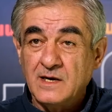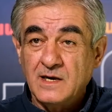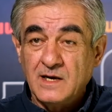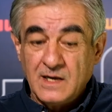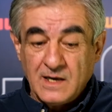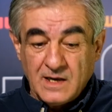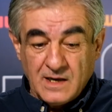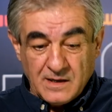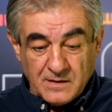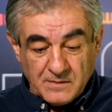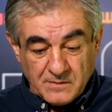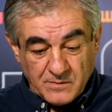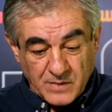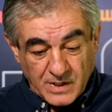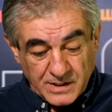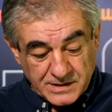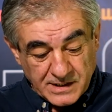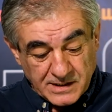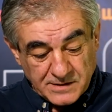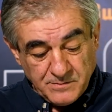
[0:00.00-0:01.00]
away from
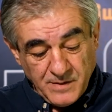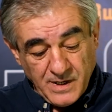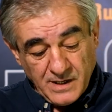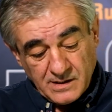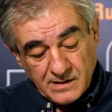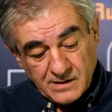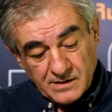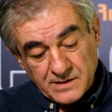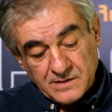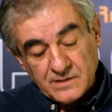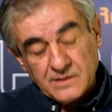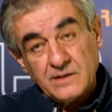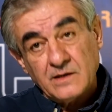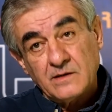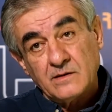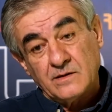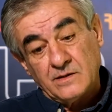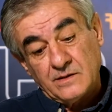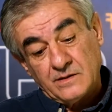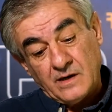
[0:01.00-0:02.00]
half. But this is
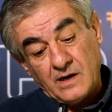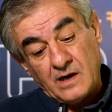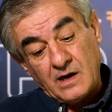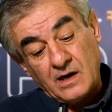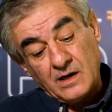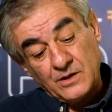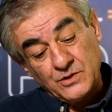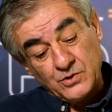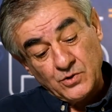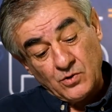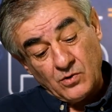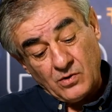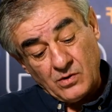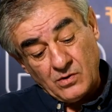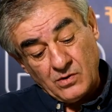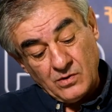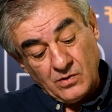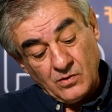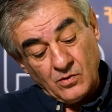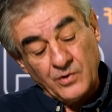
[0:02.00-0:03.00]
one successful
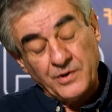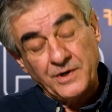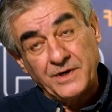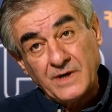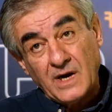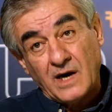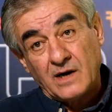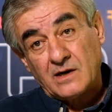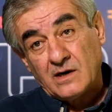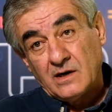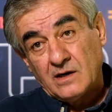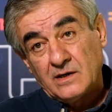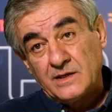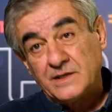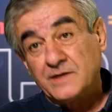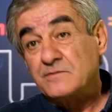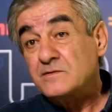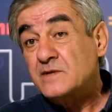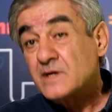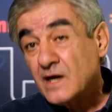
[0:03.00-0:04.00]
example,
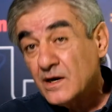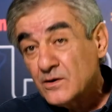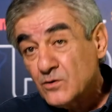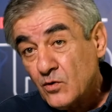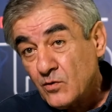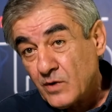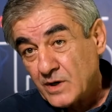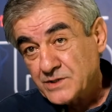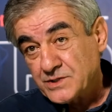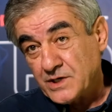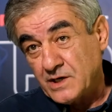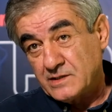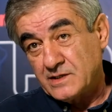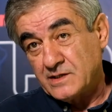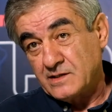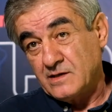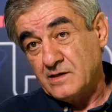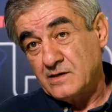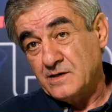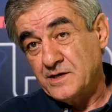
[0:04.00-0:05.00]
and that's why it's
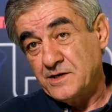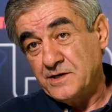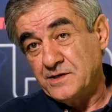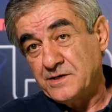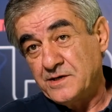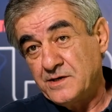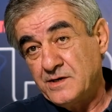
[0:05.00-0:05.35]
interesting.